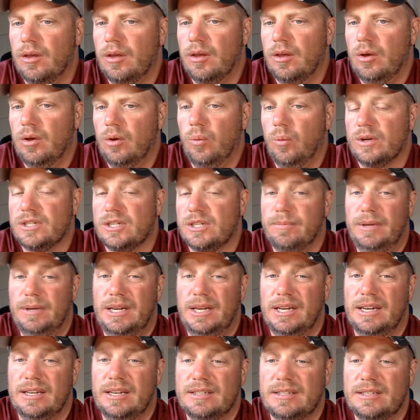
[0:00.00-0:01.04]
Which to
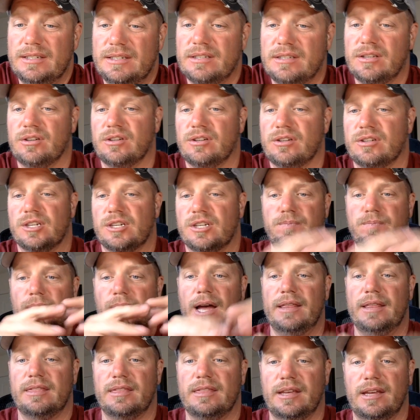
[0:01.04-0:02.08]
me says that there's a
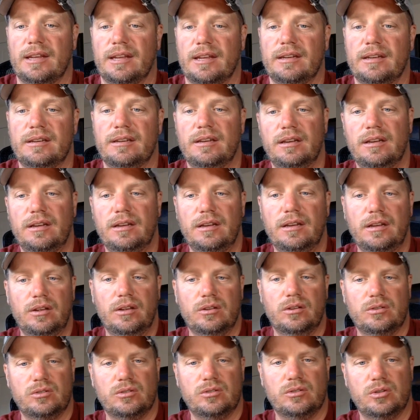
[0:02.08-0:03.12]
spot then
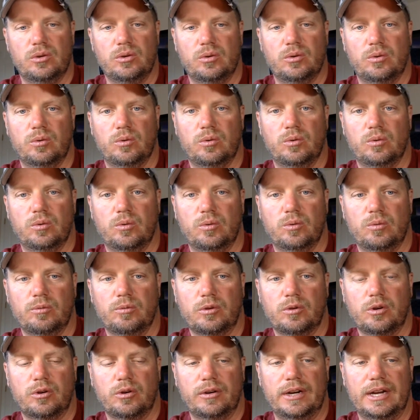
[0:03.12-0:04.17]
to
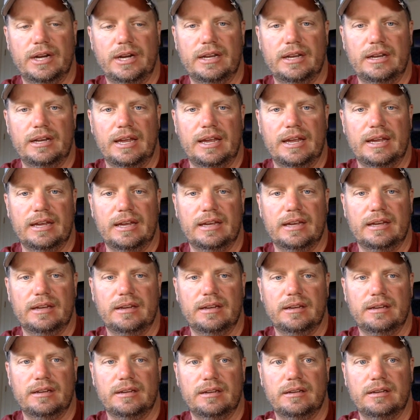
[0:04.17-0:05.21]
create
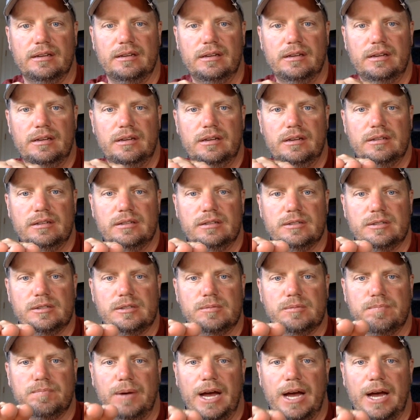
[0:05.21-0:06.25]
a
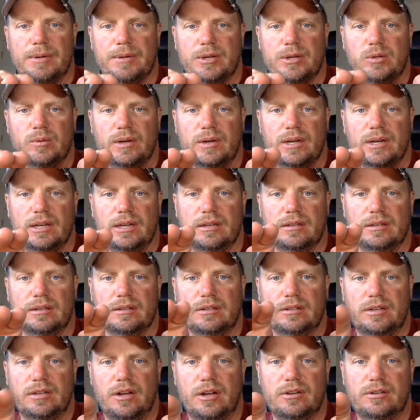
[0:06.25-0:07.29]
spot between
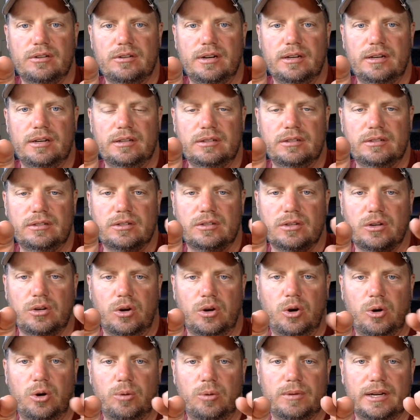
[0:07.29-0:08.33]
Tundra,
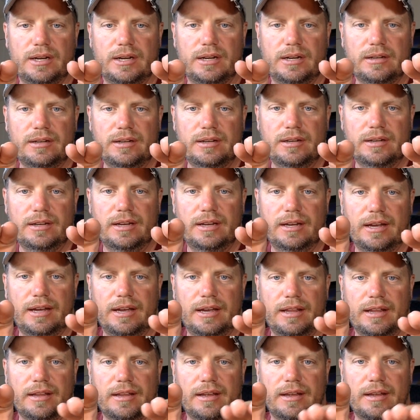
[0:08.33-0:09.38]
Tacoma,
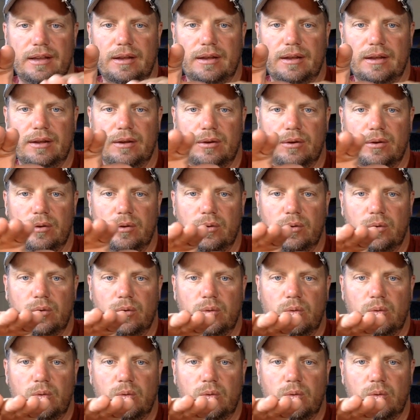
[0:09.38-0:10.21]
and then...